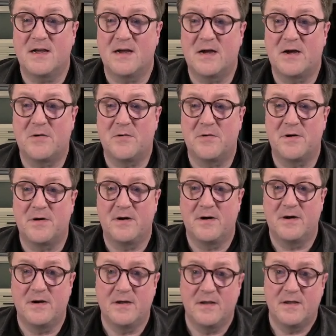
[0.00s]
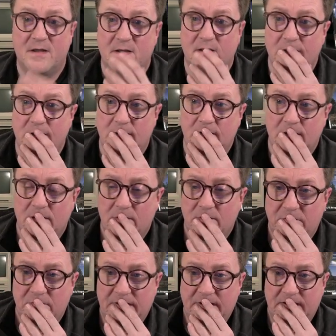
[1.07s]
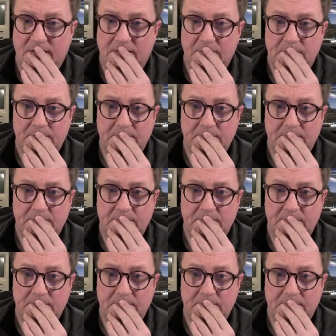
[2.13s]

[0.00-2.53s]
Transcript: our thing.